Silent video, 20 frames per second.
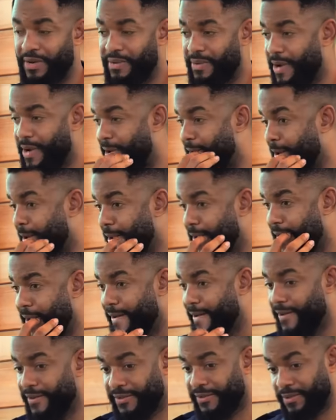right?
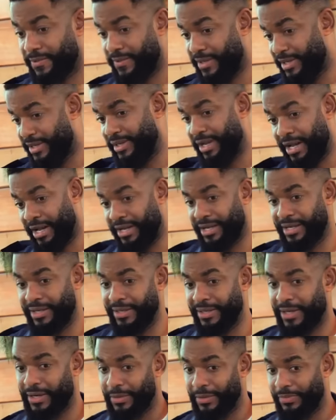So I
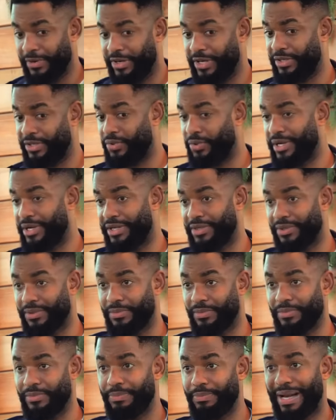cleaned her up and I took her
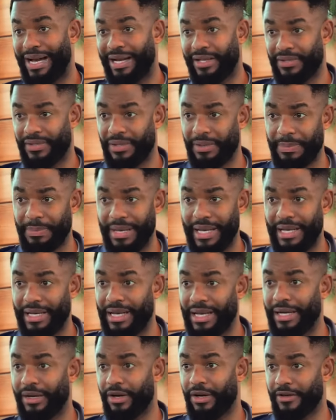back to the bed
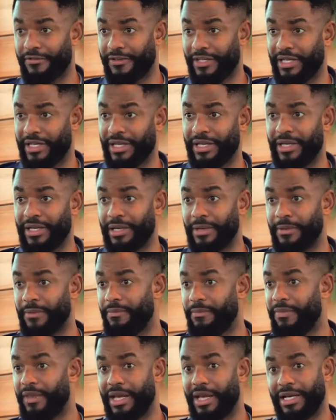and covered her.
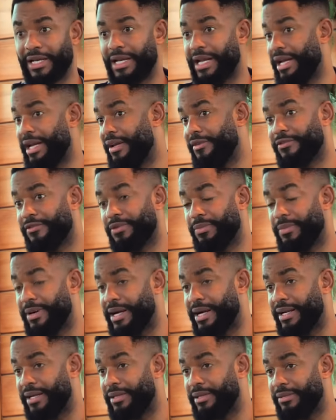And then I left to
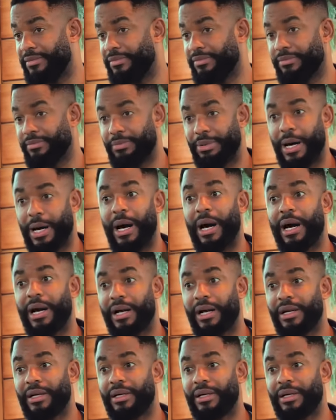my bar.